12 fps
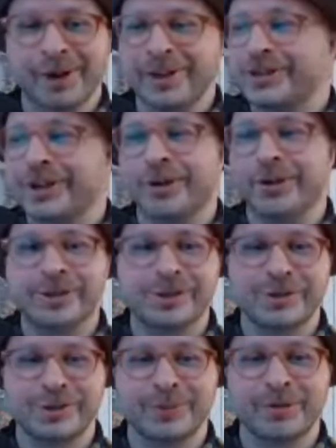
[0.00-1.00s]
So it's
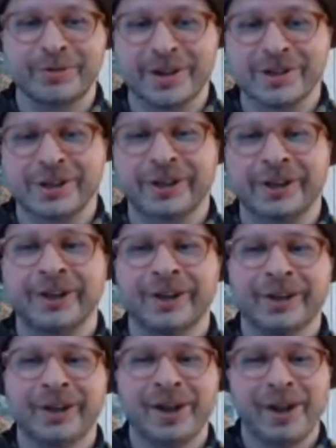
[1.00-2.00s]
consumer facing
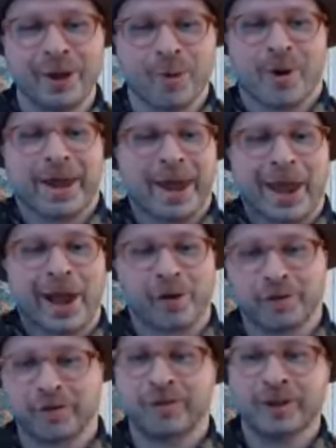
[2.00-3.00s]
and they want to have,